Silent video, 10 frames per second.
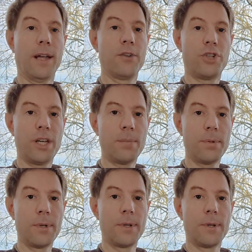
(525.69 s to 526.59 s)
at cheap
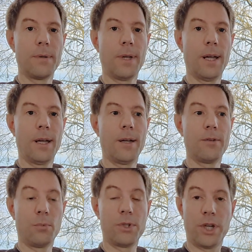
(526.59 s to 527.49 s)

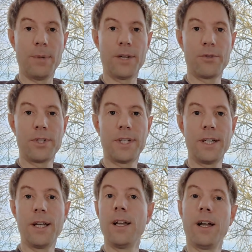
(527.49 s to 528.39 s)
with cheap electricity.